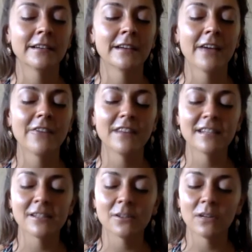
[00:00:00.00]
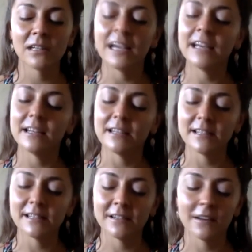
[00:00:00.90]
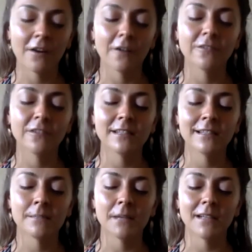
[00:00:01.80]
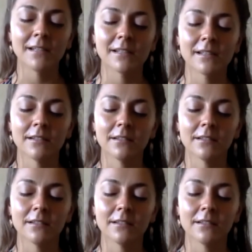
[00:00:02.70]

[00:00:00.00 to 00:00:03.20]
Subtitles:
heaviness or lightness of this space.